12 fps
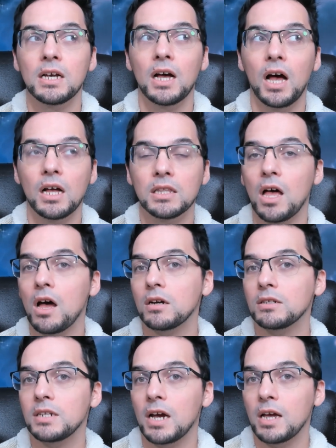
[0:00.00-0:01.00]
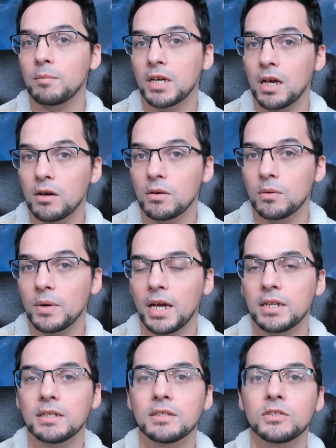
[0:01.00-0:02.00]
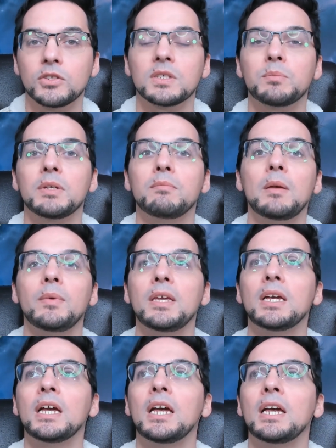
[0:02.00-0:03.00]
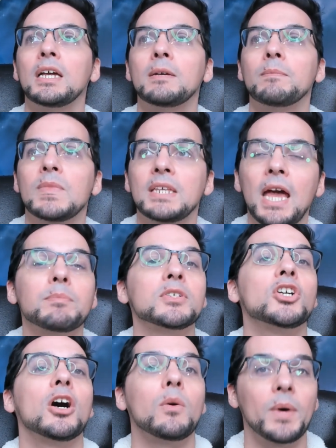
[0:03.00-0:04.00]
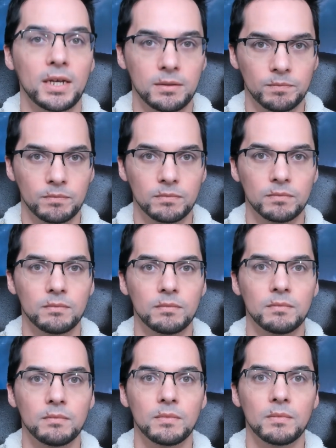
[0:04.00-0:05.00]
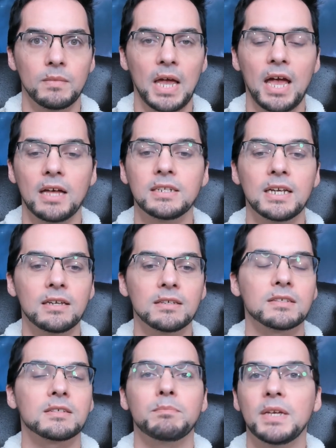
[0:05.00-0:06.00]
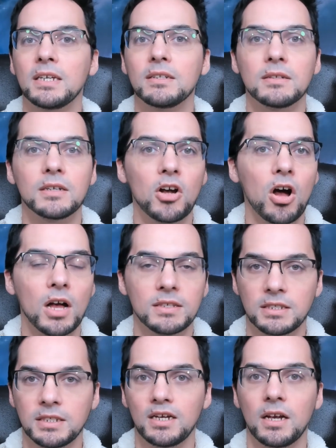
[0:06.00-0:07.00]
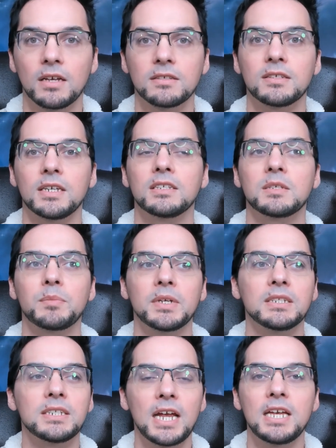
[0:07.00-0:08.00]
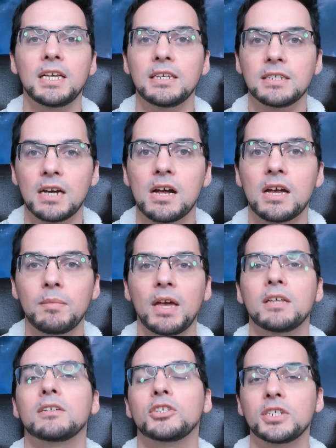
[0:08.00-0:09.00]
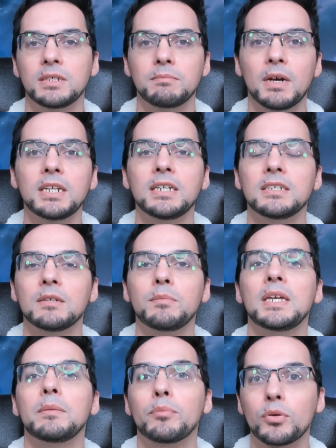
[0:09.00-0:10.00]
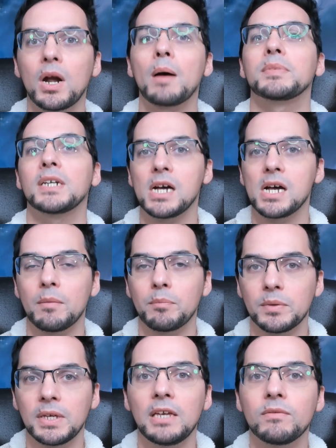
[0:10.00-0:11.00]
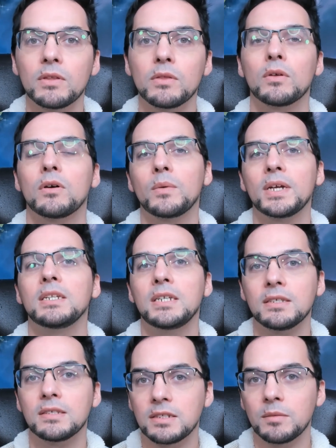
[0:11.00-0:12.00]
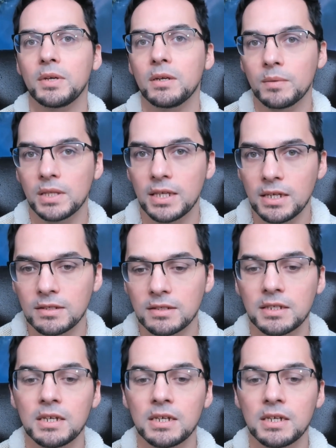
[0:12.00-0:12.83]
a long time ago, and it has just been maybe kept going. And it's been costing us, it's been taking time, energy, and money to be propped up, even though it needs to be released.